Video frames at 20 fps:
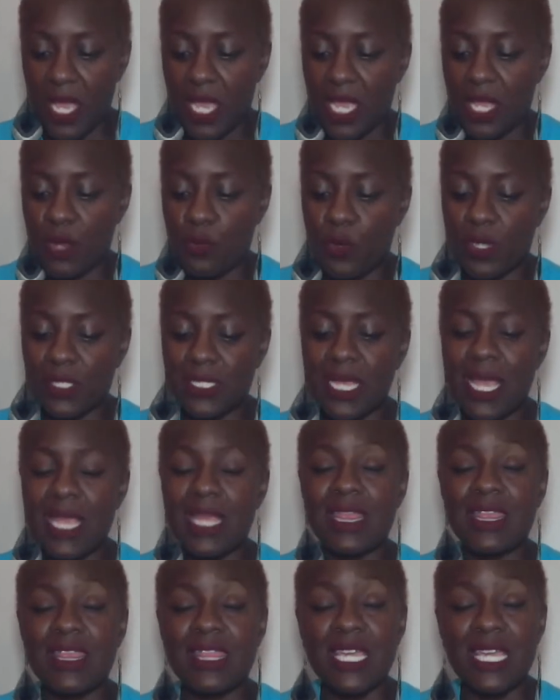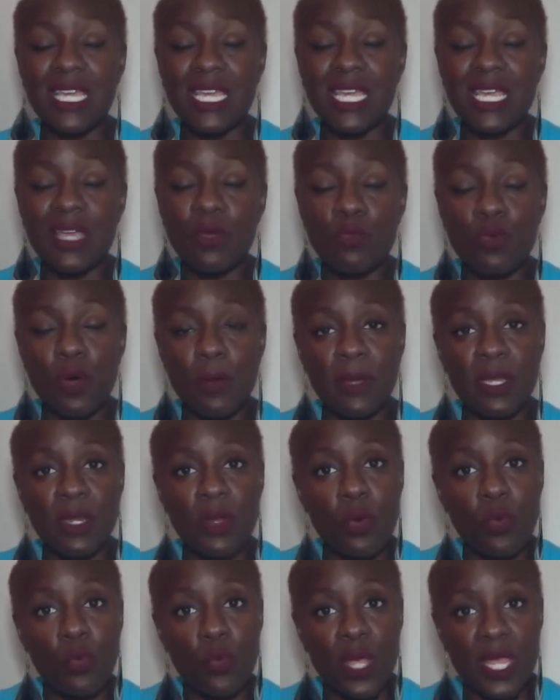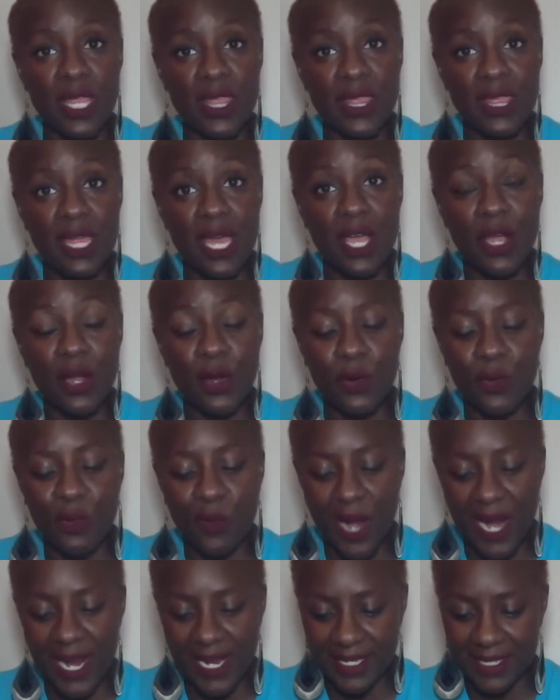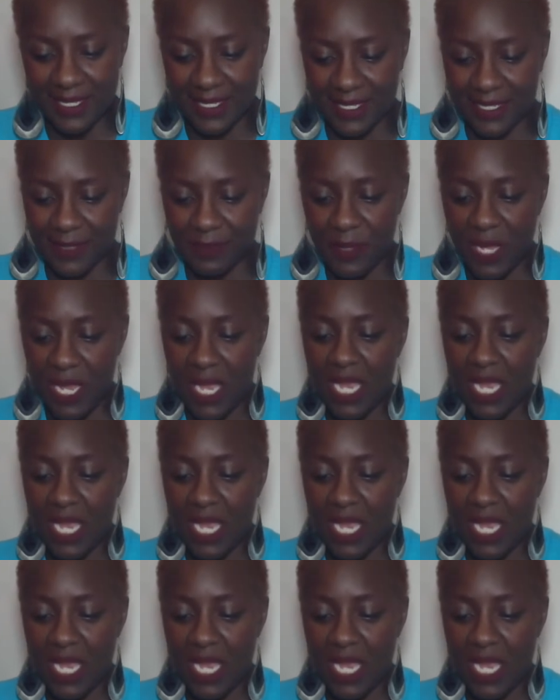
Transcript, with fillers: He wants a thinking woman with grace.